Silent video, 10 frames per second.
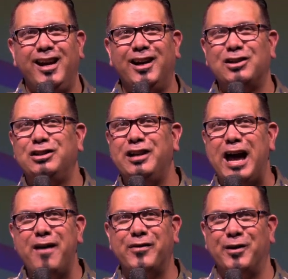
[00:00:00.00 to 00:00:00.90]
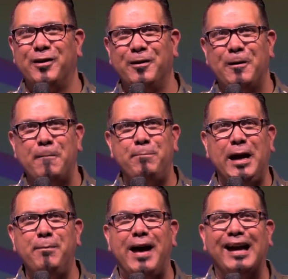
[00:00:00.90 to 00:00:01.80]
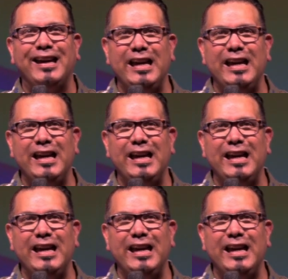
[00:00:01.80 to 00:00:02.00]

He goes, Never pay back